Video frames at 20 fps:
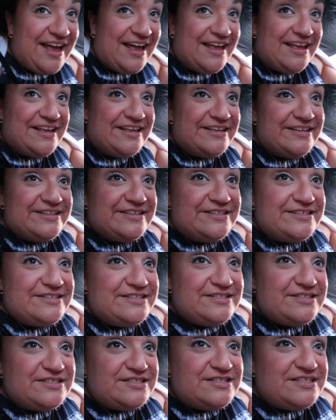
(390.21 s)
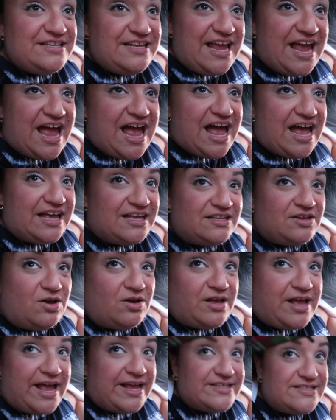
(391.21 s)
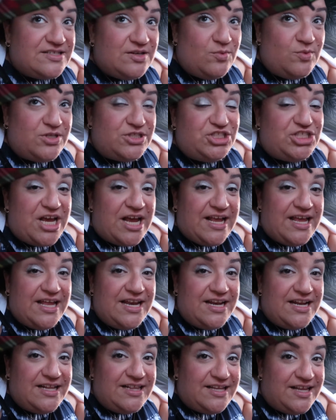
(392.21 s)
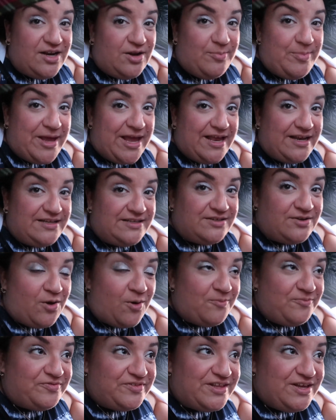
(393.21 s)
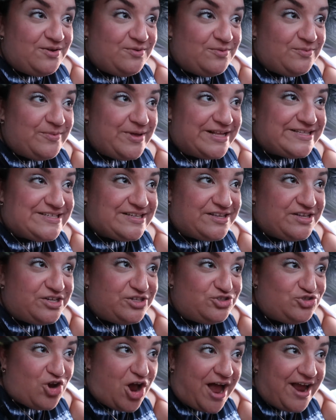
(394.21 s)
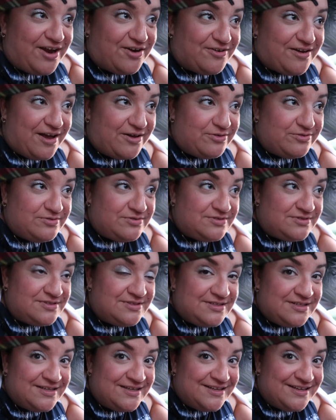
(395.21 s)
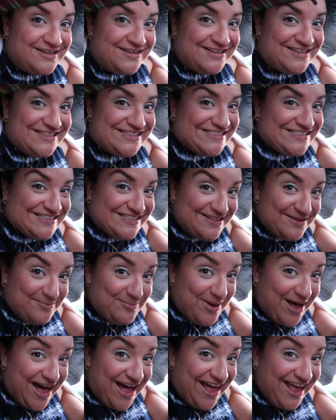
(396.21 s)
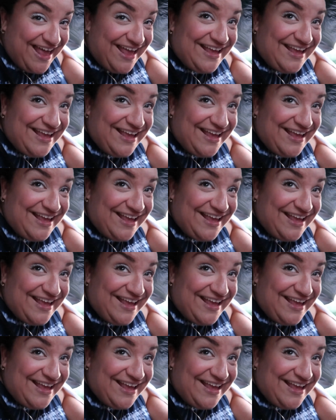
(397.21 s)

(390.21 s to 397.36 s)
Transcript: I can still feel it on my legs. Yeah. Okay. So we'll check in in a little bit, and hopefully it's a little drier out. Bye.